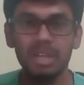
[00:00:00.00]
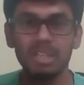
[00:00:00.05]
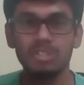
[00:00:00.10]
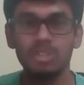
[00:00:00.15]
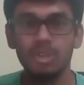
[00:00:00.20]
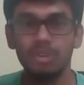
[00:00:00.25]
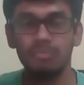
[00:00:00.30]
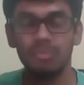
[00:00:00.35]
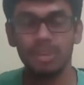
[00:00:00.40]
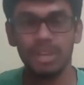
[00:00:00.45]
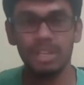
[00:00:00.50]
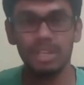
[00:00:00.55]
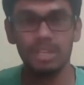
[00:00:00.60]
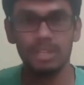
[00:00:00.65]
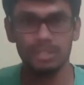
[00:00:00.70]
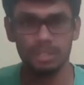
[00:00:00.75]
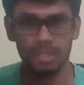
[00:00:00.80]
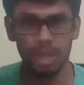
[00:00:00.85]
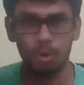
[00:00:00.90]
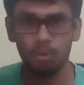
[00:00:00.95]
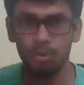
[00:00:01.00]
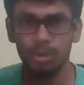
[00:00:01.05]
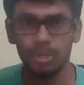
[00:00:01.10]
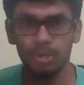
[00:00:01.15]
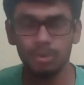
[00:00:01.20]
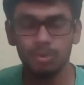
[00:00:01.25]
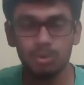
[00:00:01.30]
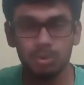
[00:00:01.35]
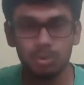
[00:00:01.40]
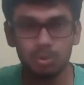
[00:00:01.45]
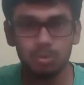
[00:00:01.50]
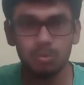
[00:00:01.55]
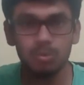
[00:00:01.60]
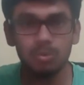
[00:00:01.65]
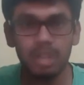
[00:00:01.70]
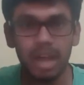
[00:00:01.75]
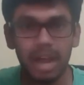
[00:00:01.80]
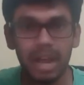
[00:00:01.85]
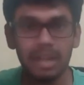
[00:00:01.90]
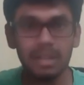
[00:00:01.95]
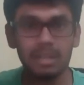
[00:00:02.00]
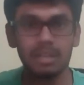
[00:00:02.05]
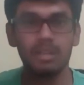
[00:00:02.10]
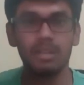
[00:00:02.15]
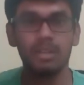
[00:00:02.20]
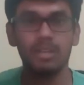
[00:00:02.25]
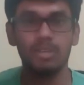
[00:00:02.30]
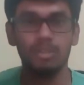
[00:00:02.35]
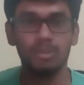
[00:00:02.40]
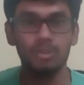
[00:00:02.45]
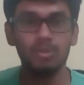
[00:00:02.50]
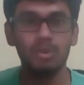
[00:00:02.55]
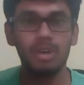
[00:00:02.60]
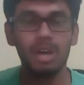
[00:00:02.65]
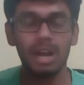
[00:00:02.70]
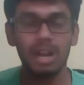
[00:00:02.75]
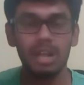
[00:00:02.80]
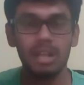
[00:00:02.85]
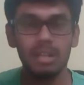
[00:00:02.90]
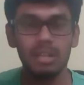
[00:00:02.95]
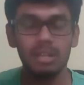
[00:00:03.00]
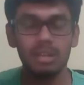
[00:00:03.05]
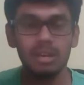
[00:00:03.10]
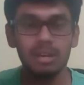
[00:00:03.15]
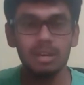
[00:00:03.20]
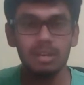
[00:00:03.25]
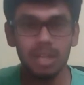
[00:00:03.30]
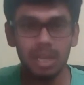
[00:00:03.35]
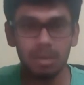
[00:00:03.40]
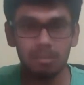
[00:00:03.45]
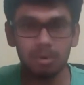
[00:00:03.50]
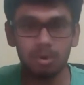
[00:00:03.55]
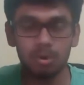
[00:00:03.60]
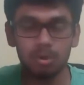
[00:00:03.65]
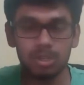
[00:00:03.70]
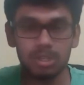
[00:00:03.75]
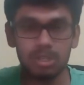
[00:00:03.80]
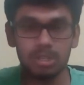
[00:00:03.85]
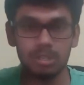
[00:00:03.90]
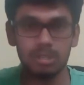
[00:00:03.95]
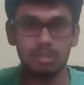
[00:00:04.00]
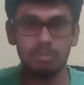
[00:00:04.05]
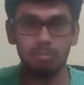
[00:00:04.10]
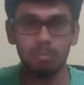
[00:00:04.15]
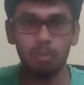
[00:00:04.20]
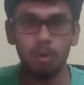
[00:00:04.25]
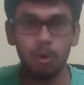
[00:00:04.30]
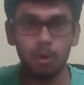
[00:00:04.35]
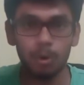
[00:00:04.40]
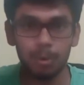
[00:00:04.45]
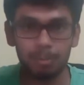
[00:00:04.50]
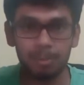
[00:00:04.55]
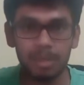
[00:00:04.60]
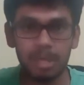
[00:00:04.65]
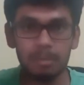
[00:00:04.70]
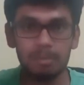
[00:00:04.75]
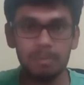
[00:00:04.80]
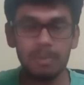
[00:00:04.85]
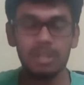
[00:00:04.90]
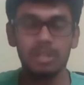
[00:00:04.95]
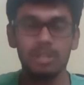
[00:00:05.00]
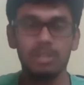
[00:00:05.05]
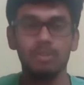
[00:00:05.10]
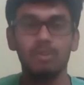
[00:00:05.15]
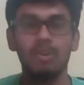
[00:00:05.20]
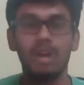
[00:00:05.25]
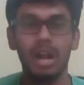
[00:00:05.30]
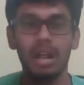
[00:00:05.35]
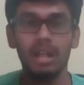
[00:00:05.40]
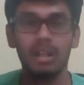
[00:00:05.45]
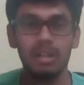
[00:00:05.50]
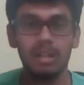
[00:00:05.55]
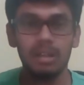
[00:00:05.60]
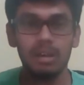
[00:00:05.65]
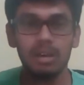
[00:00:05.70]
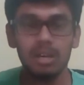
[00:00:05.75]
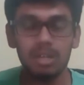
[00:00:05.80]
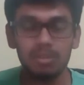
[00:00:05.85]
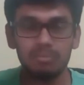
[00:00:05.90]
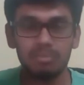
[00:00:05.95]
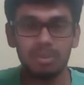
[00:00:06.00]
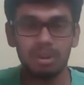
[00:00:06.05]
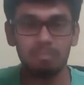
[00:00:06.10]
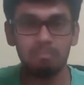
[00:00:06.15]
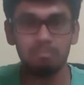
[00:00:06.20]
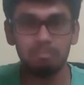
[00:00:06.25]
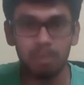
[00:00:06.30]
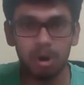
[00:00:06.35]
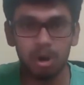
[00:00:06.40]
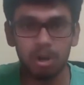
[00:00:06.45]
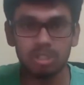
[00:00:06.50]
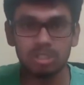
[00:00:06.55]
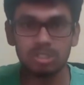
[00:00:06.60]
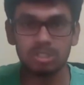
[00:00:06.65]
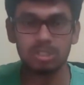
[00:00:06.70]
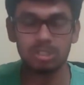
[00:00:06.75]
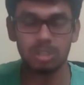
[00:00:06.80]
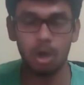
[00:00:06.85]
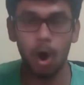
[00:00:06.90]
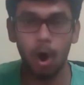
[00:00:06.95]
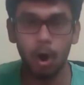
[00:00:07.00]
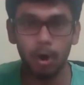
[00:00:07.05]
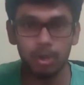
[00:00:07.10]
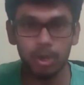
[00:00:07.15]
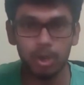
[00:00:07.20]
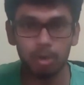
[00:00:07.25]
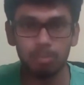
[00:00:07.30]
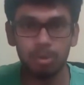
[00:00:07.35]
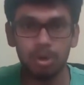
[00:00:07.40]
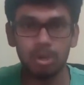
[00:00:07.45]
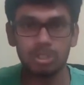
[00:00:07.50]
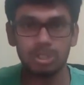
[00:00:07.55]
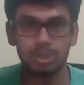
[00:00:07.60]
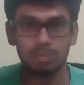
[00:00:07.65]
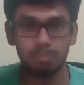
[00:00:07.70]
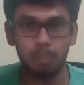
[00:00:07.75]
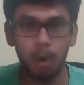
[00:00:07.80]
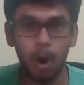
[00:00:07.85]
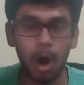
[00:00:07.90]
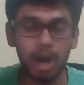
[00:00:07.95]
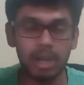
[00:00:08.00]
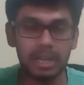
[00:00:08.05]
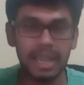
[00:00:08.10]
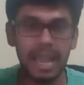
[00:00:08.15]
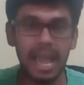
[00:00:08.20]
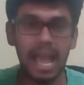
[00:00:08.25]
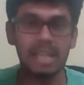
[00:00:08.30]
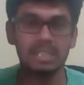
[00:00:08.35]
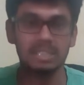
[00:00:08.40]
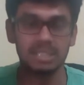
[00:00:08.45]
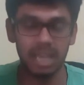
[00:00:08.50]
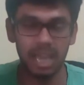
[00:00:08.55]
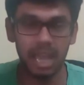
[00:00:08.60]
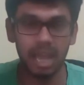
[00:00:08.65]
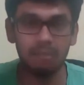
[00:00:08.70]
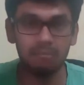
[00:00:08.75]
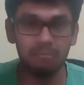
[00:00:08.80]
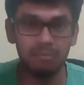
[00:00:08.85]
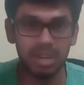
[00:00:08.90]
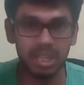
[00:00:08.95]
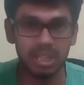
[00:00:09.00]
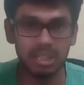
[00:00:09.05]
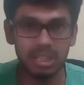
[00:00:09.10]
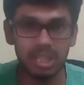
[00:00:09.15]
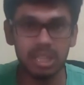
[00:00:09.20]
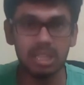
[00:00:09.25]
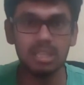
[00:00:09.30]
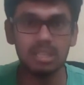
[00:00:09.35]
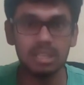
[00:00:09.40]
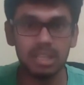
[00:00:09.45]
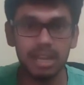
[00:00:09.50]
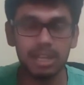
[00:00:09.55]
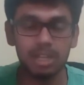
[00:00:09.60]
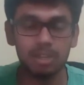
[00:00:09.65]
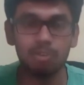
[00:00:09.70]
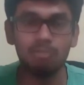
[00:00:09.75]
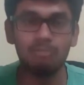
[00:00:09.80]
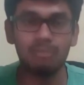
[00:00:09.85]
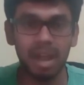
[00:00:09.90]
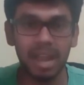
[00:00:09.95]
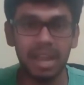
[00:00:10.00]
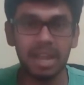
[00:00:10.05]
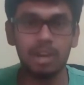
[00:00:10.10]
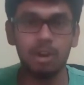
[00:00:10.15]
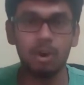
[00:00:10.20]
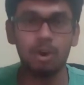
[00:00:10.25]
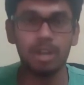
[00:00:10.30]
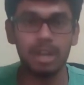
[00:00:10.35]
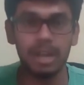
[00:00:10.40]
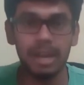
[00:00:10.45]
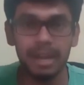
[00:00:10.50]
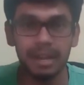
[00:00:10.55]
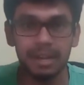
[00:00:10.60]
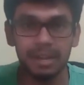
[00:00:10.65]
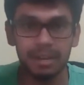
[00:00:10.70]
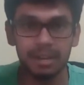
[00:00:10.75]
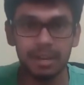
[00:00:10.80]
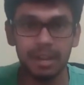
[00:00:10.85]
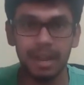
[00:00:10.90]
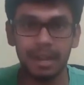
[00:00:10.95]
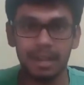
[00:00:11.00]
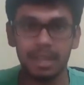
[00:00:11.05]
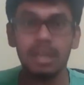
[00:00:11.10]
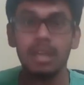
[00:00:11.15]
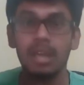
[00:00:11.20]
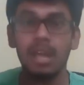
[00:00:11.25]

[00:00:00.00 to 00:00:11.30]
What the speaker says: your failures. How do you do that? You gotta learn about more people. You gotta learn from books, audiobooks, podcasts, everything that you find on internet.